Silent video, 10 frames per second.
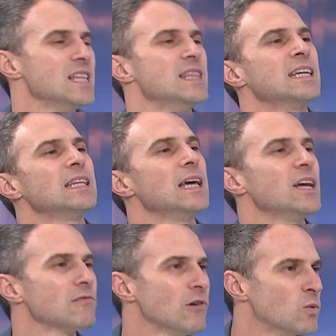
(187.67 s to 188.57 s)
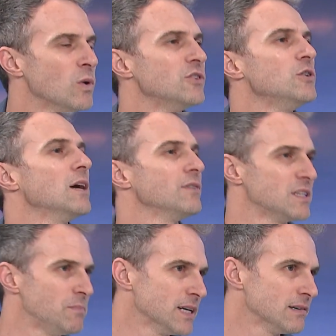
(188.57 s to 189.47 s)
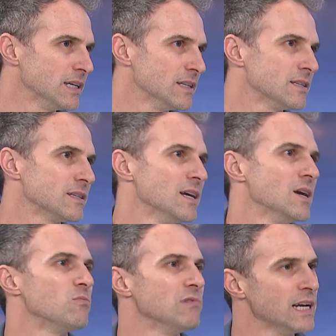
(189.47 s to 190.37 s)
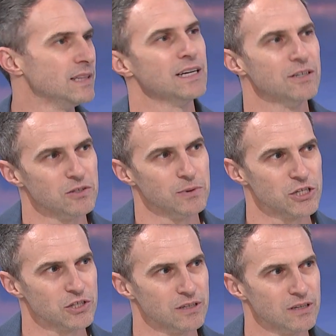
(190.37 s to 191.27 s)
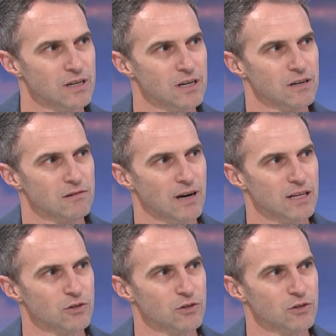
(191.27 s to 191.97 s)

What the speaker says: Then later on, once you have experience, bring in the intuition, right?